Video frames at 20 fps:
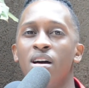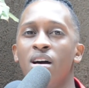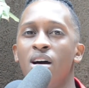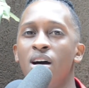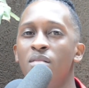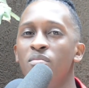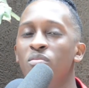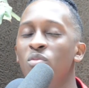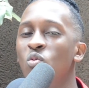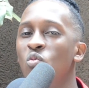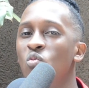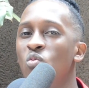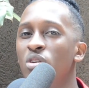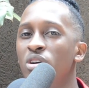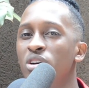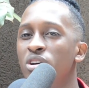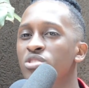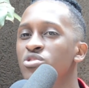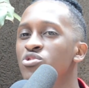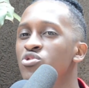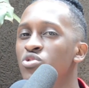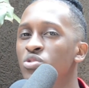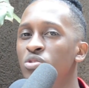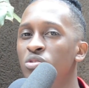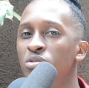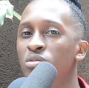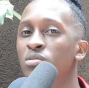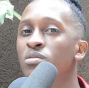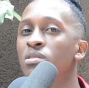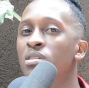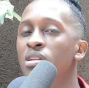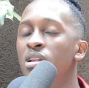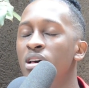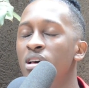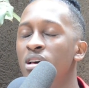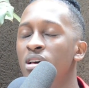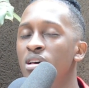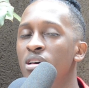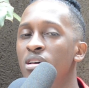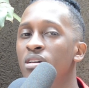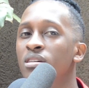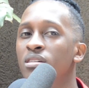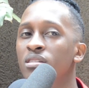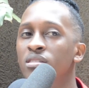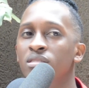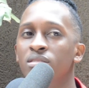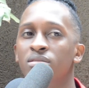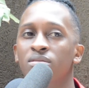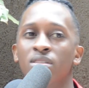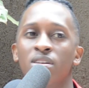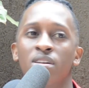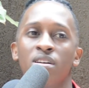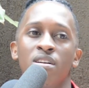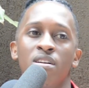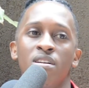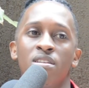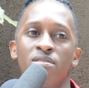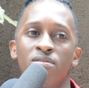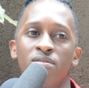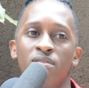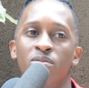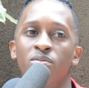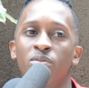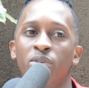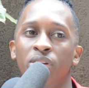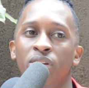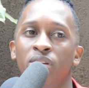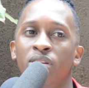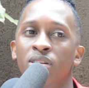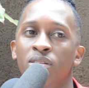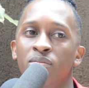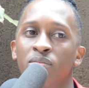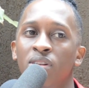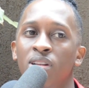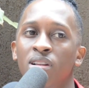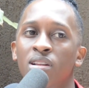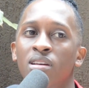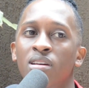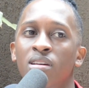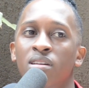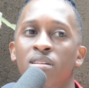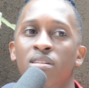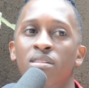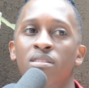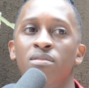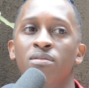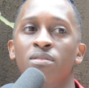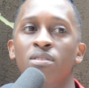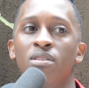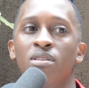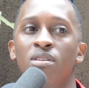I'm the one true love. Farida my love,